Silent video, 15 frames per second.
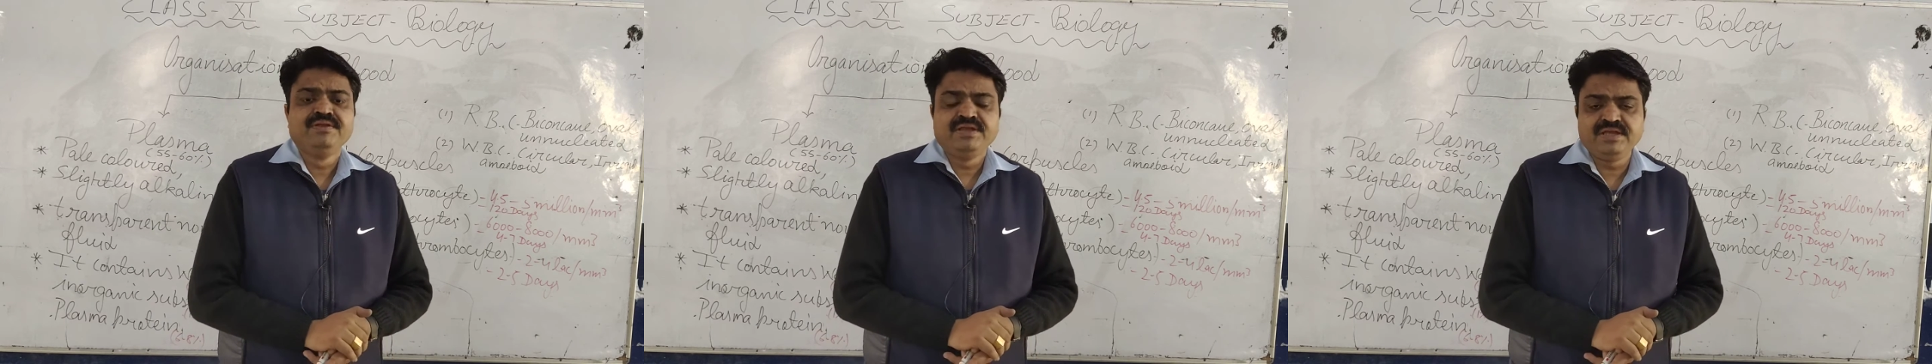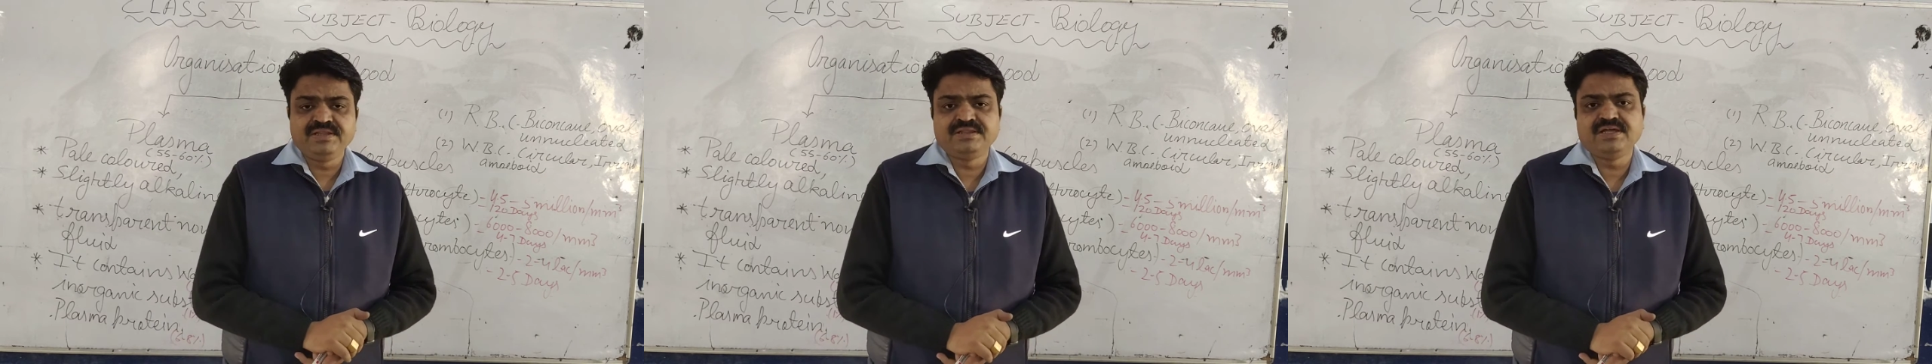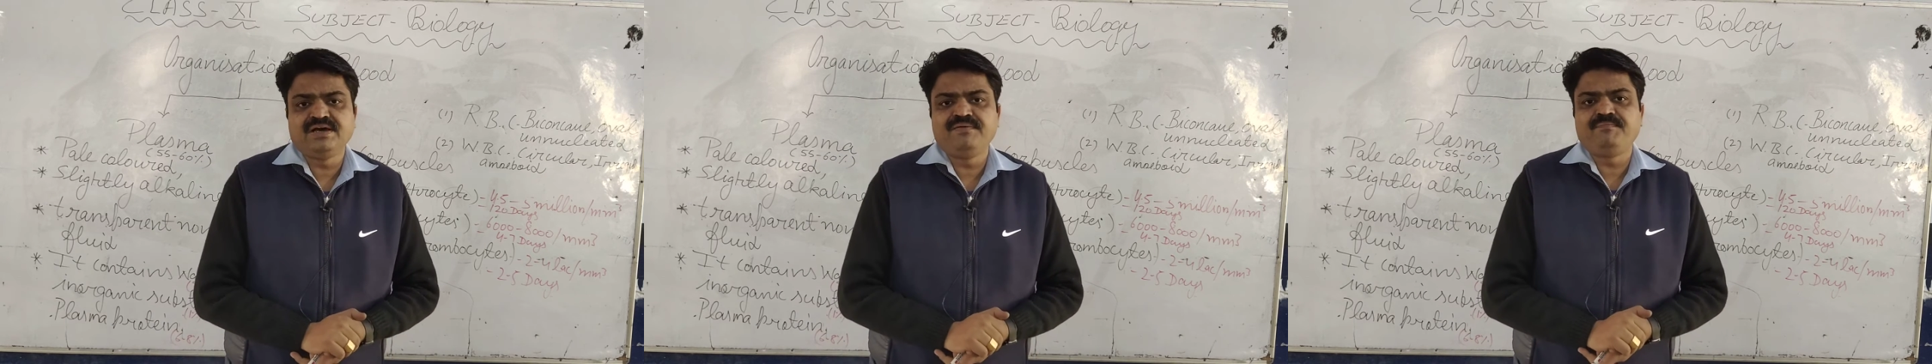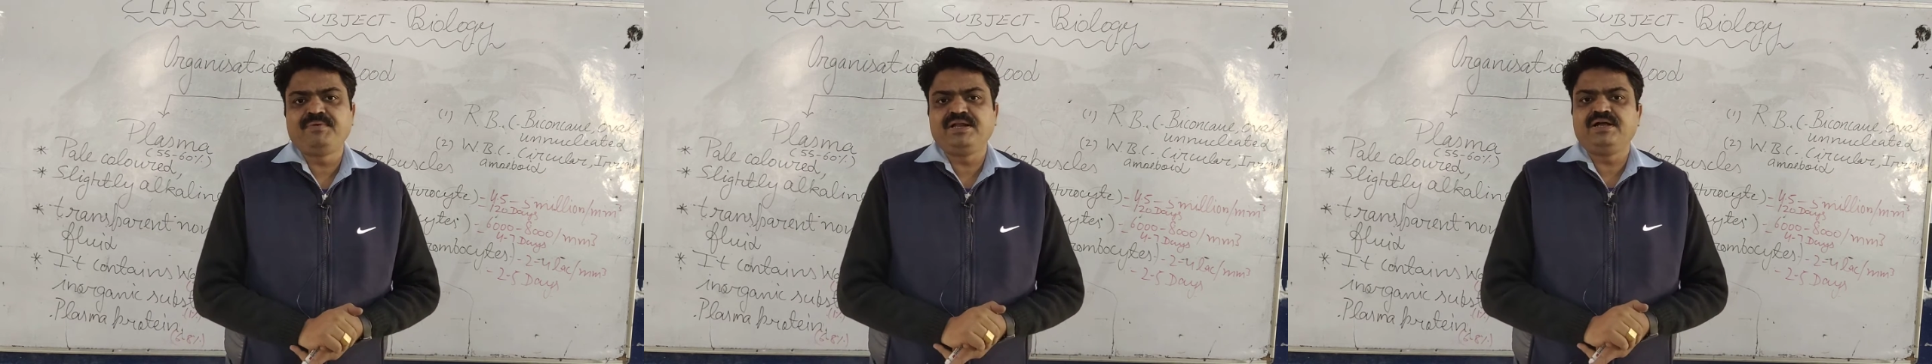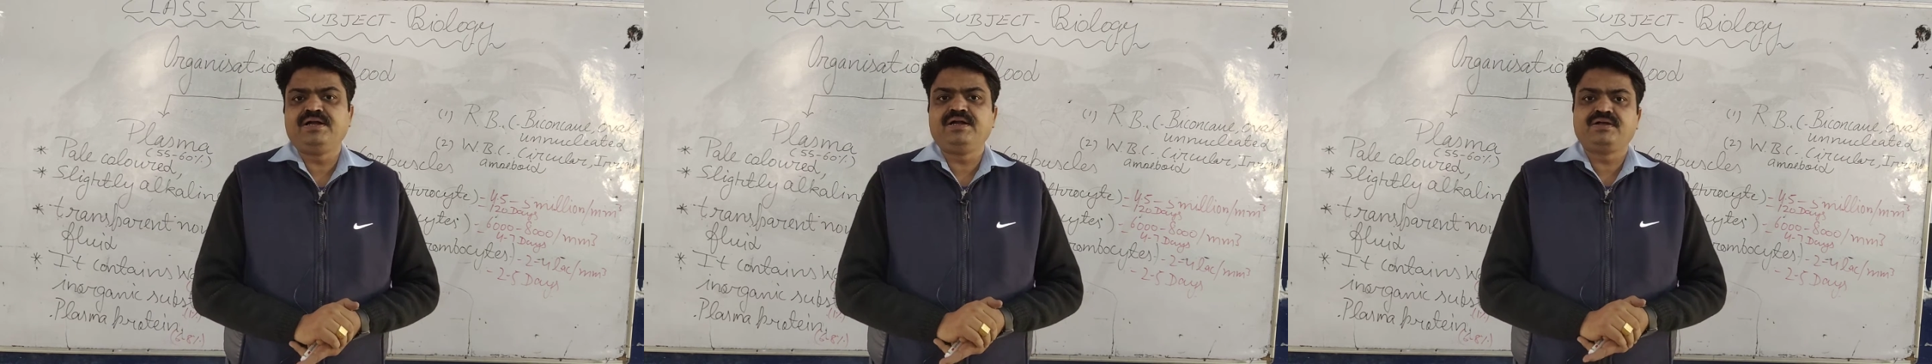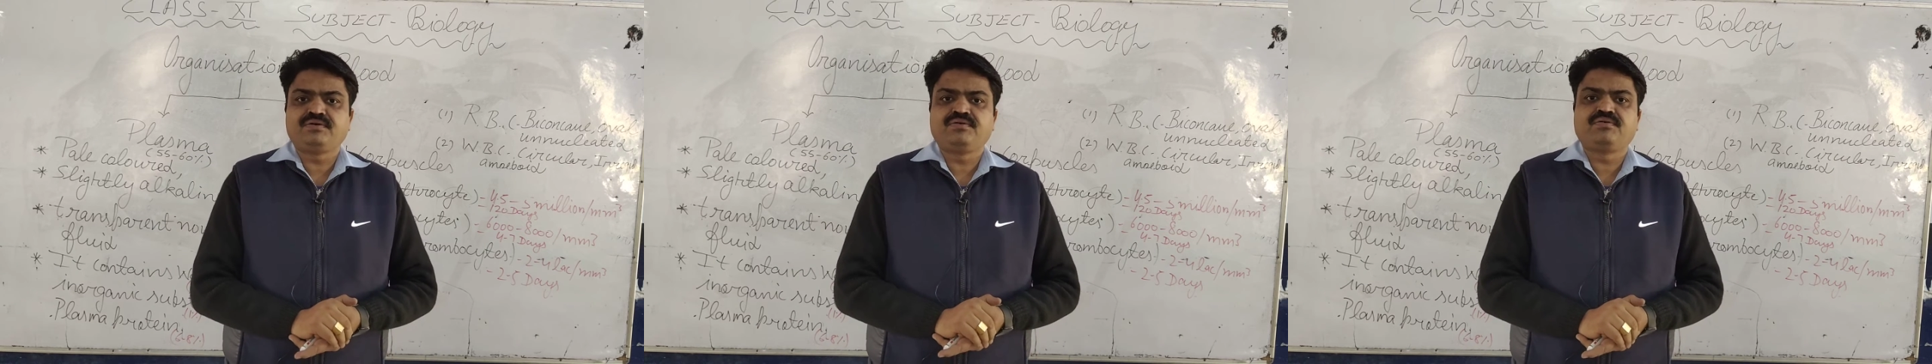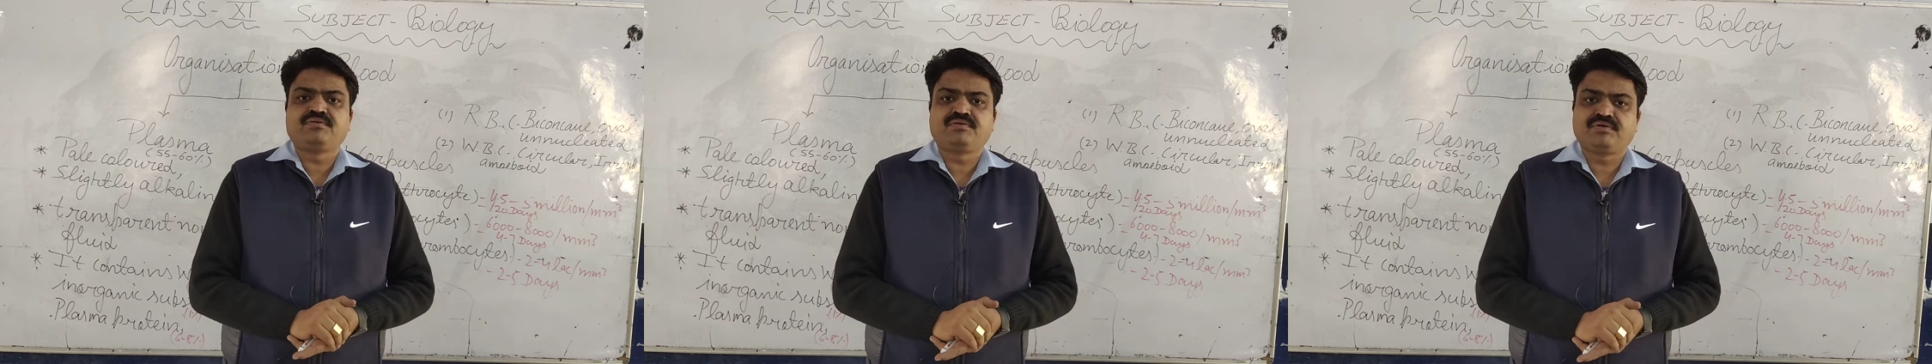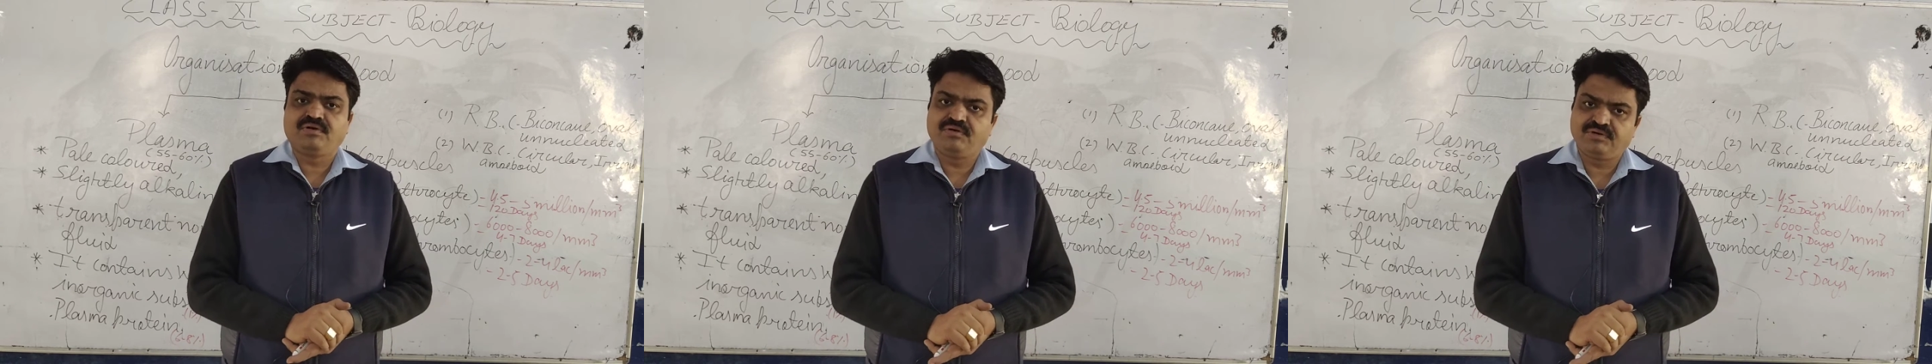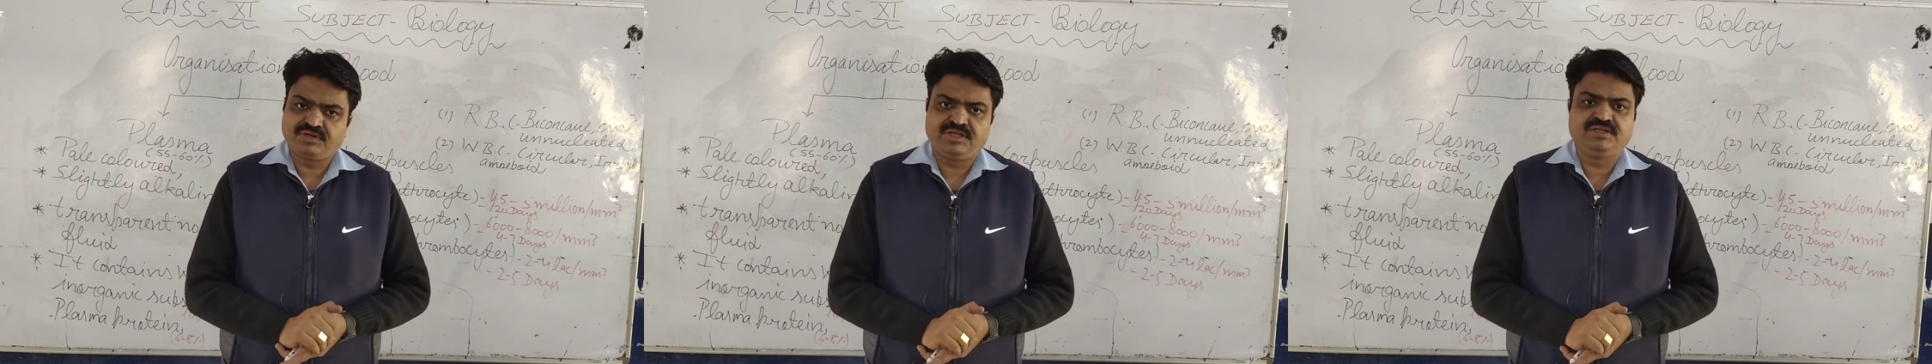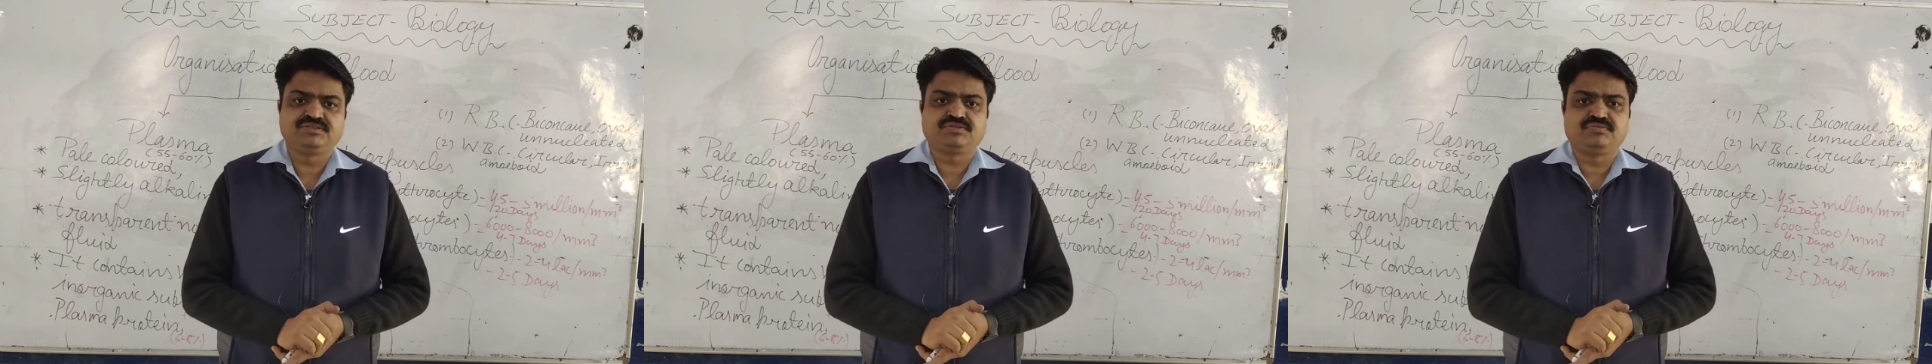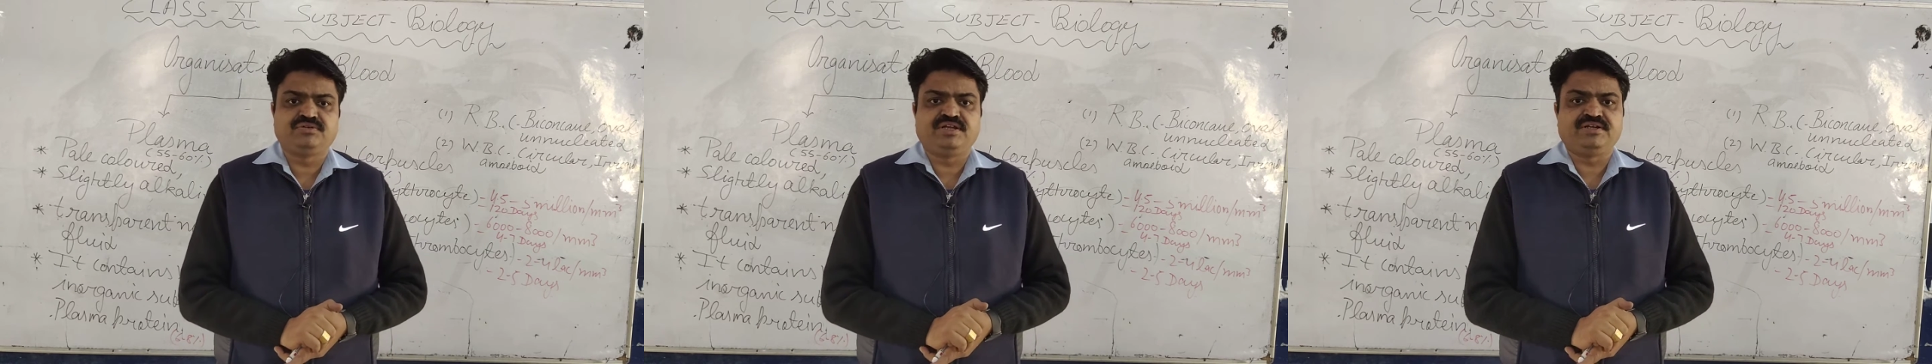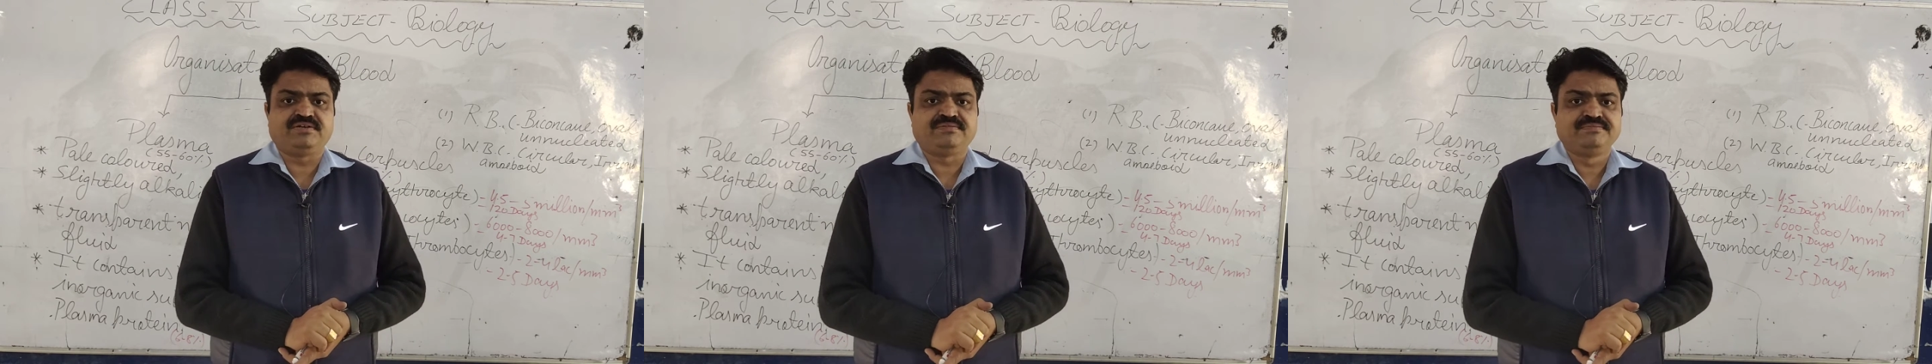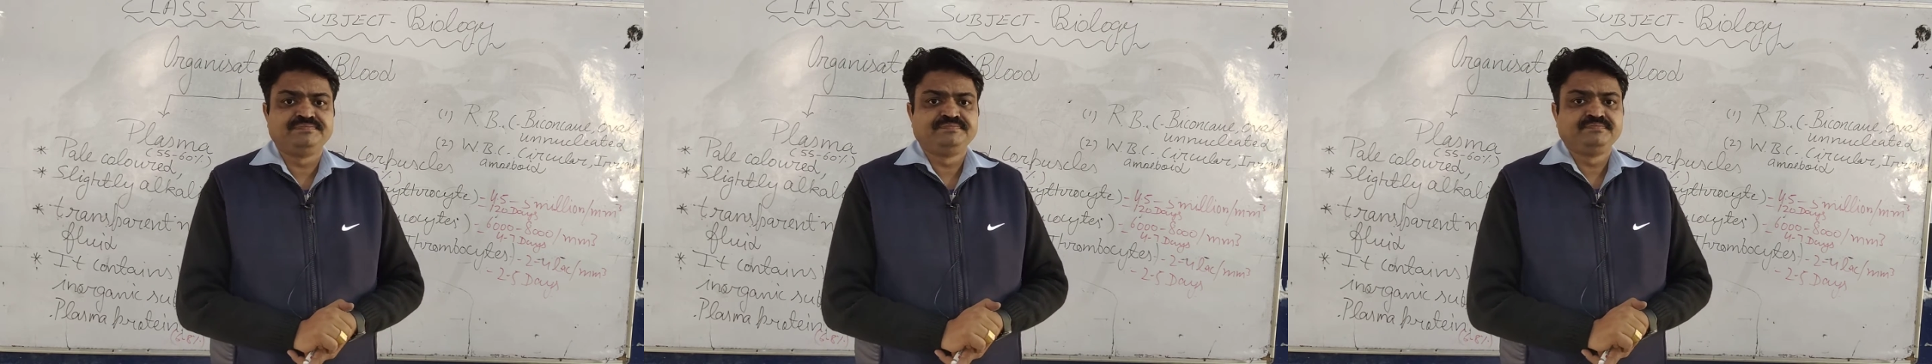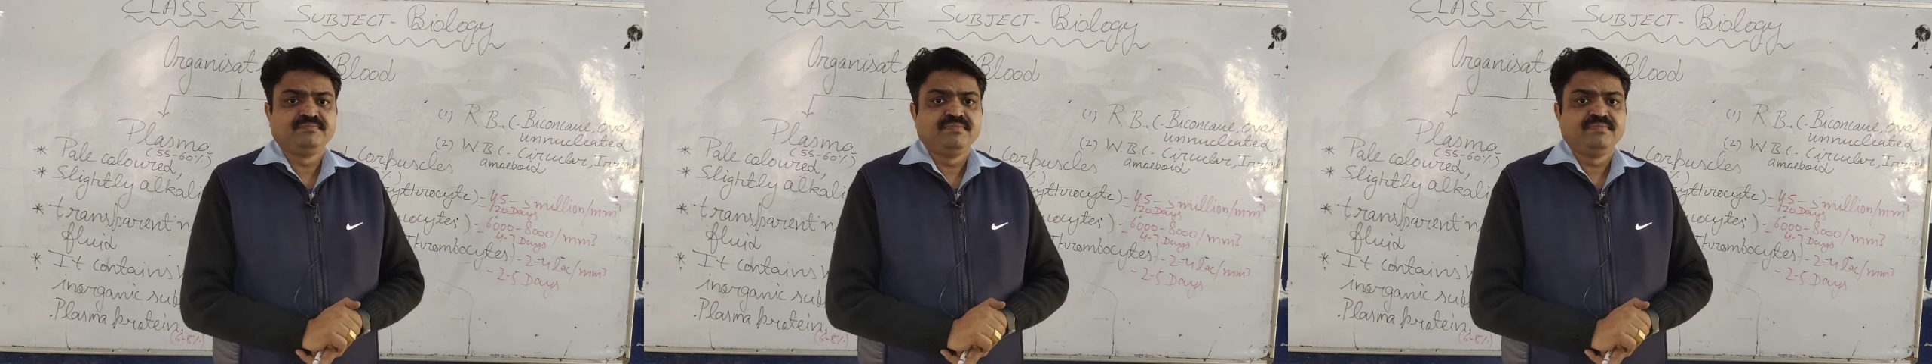in the blood clotting, student.